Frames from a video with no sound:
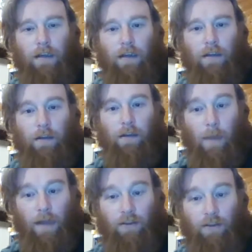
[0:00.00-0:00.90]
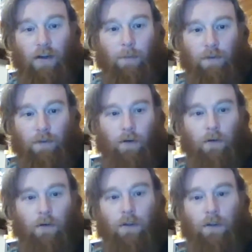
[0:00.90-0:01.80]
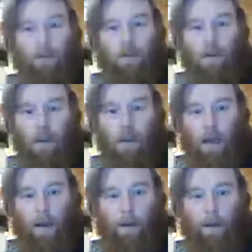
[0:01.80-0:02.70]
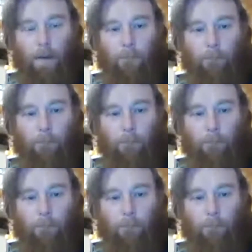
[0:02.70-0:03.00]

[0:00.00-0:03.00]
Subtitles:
Master episode, where